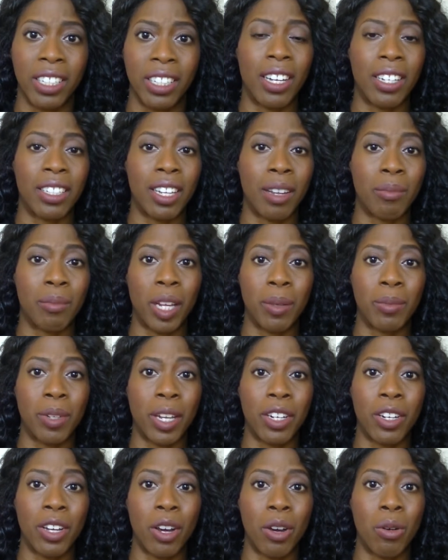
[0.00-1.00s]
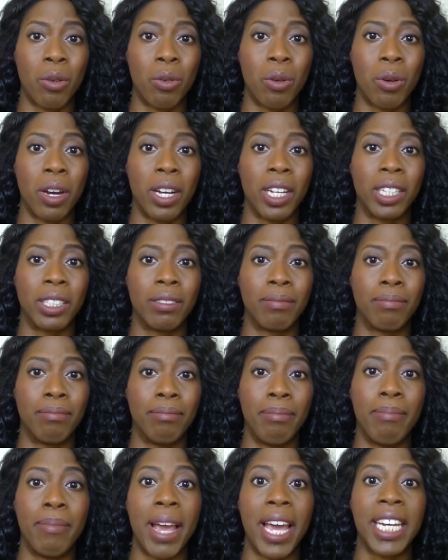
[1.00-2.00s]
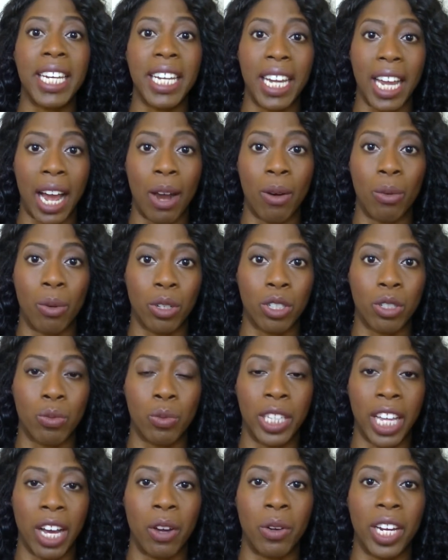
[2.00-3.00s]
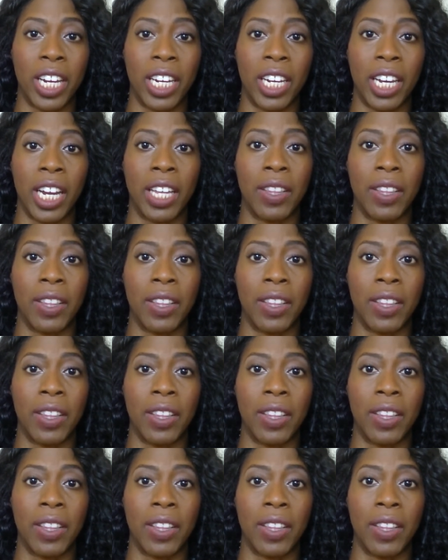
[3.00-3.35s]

Sometimes I'd go many hours without eating,